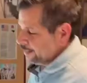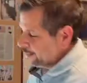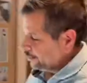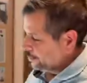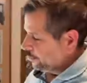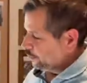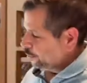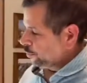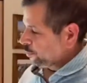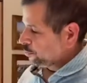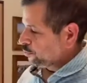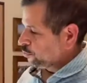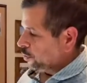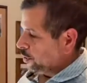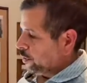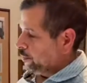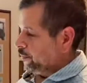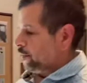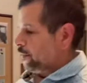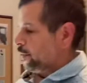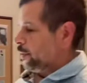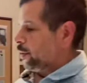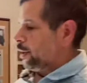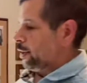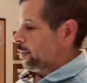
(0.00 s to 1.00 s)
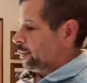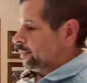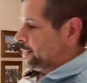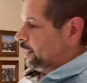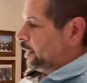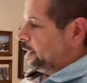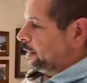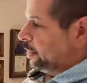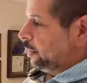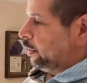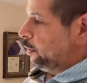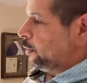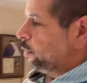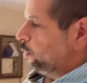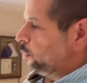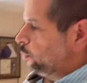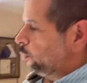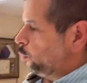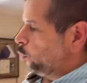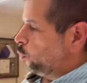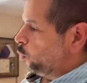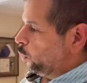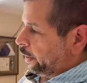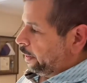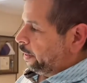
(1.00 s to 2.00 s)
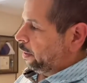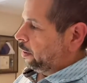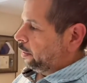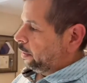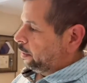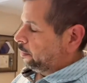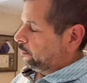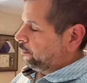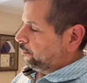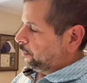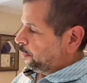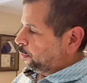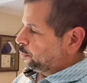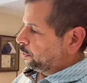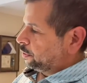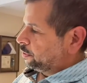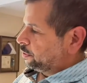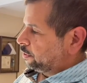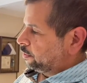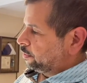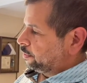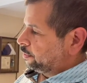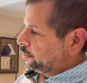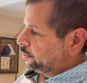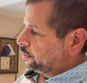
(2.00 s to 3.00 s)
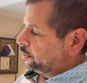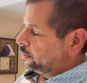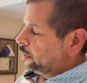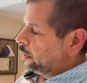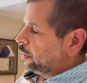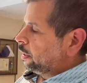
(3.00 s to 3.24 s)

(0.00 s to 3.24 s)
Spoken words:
do is trying to figure out exactly where it focuses,